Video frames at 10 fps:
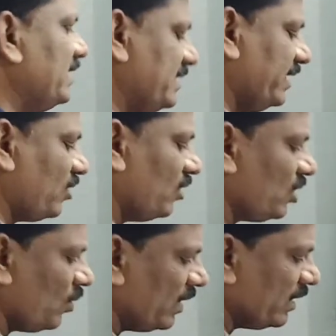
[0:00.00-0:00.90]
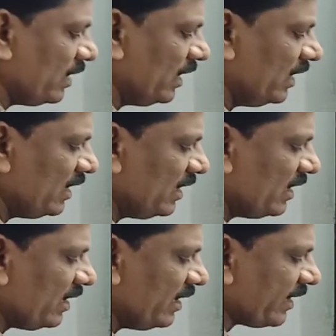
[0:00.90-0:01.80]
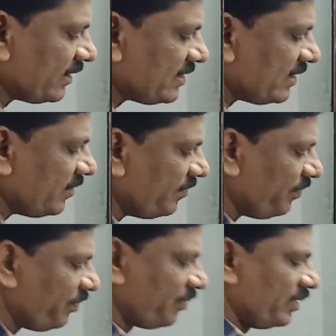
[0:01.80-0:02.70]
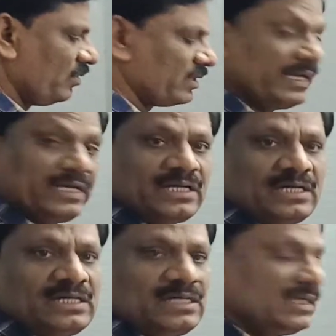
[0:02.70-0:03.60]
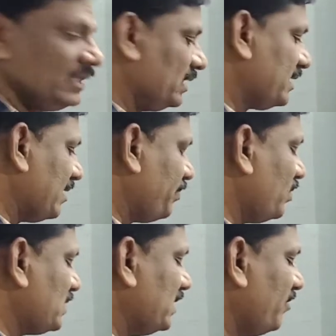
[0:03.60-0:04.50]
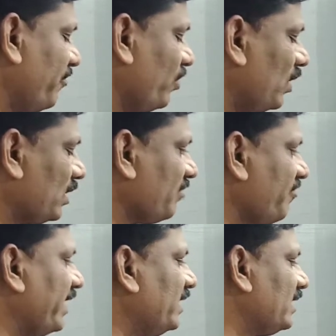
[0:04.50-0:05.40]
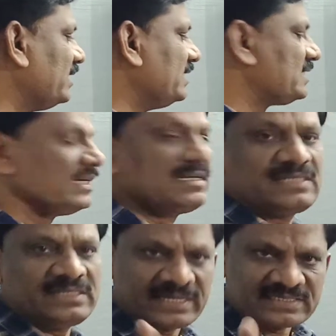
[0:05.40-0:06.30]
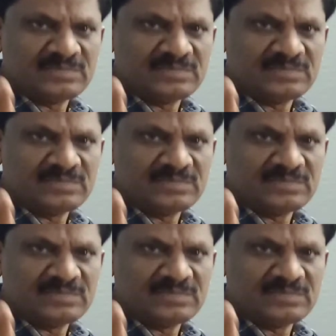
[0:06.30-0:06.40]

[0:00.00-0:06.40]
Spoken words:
is equal to what? X. Okay. Suppose if you want to find the distance x